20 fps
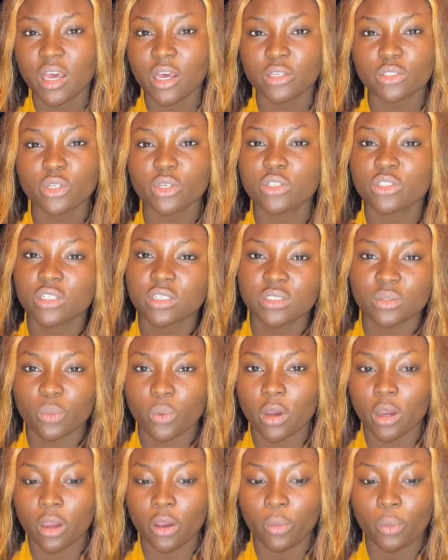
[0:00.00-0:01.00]
So you just
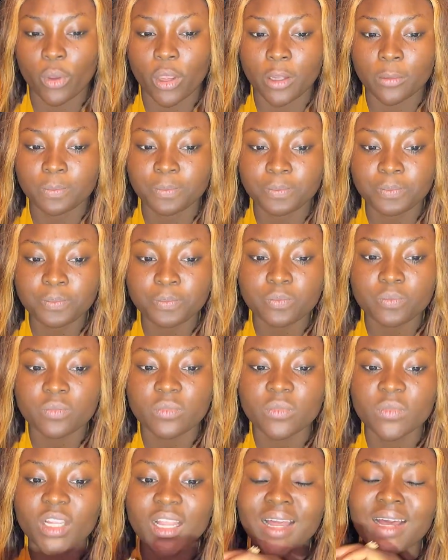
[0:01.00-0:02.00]
walk away.
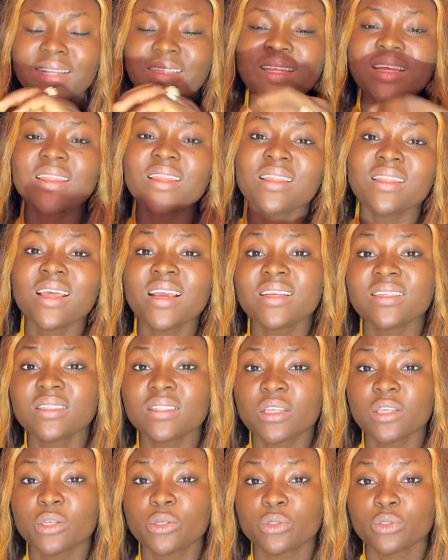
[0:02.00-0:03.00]
And then the next
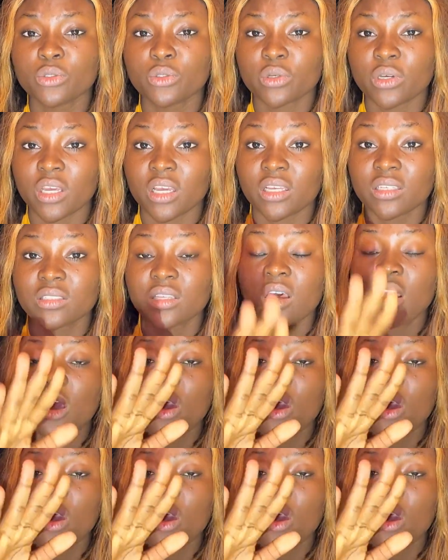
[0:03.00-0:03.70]
thing you do is